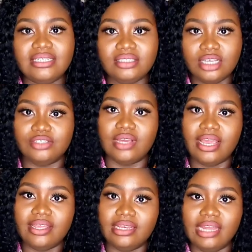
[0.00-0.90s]
stage you are
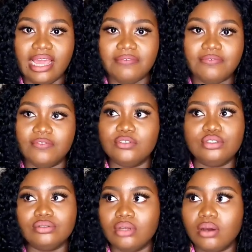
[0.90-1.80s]
in life you
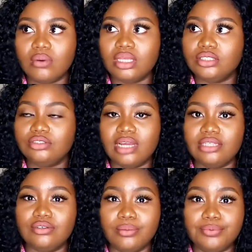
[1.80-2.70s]
should always try
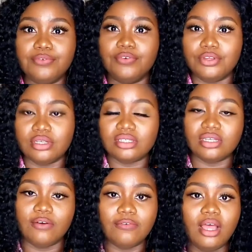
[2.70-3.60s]
to improve on
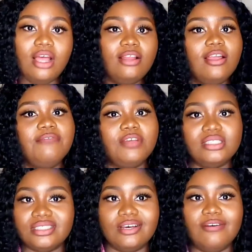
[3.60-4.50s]
yourself love
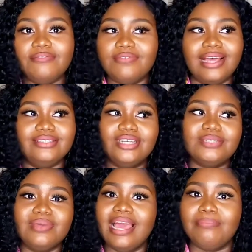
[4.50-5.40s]
yourself and
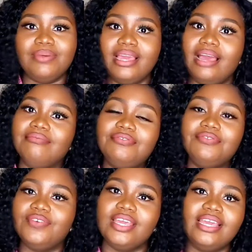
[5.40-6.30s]
just be happy and
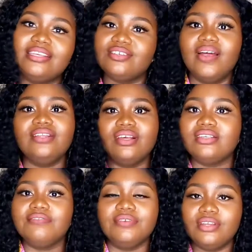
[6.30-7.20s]
free surround
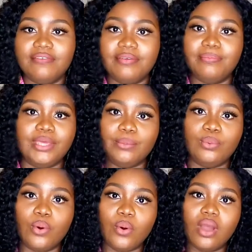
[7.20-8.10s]
yourself with loving
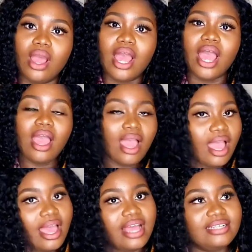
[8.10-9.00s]
people
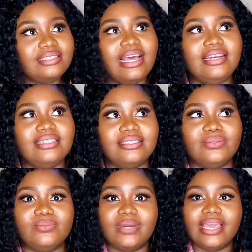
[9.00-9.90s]
and that is the
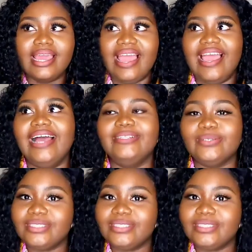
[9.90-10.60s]
way i handle